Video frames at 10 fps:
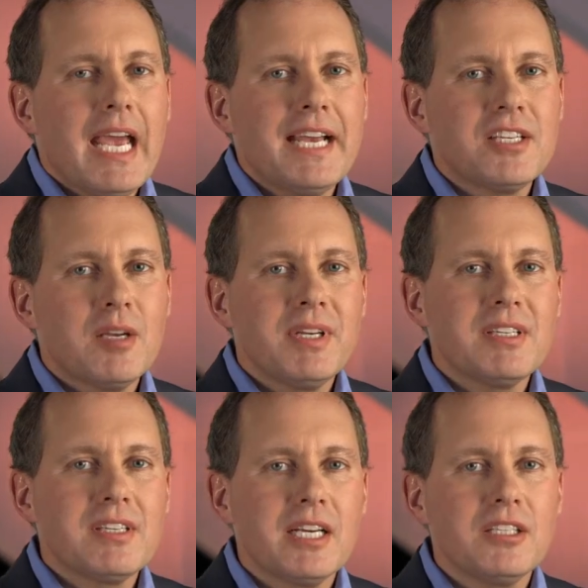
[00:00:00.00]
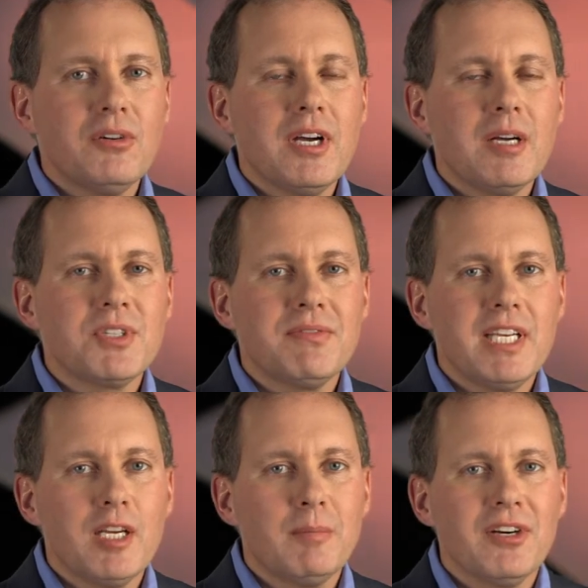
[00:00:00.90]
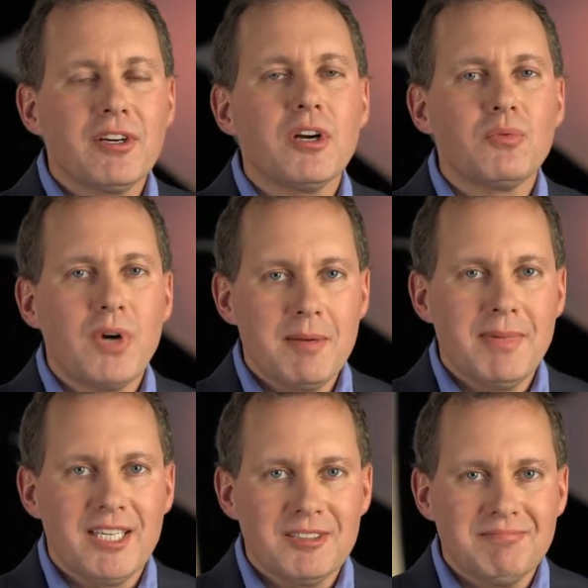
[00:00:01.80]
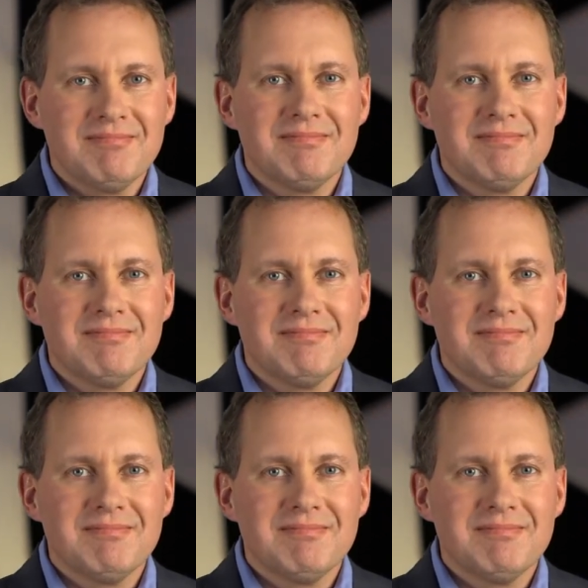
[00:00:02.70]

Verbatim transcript: SAP Syclo helps Feeding America run better.